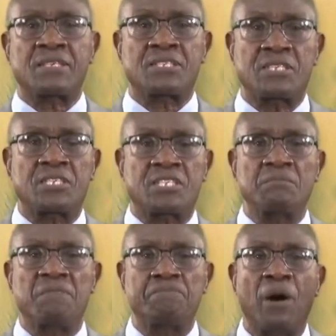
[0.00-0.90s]

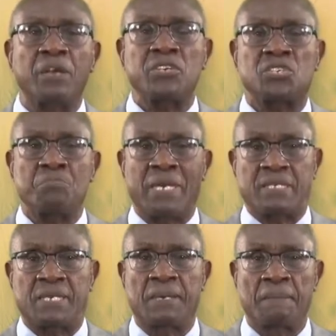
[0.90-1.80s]
system of
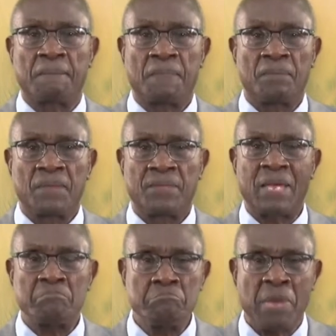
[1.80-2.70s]
punishment,
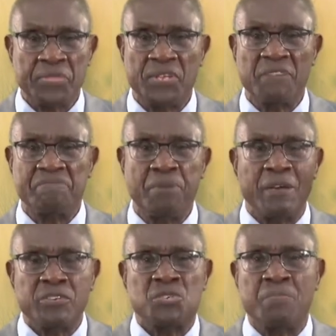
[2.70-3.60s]
that method of
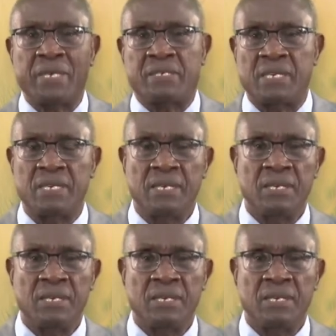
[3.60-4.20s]
punishment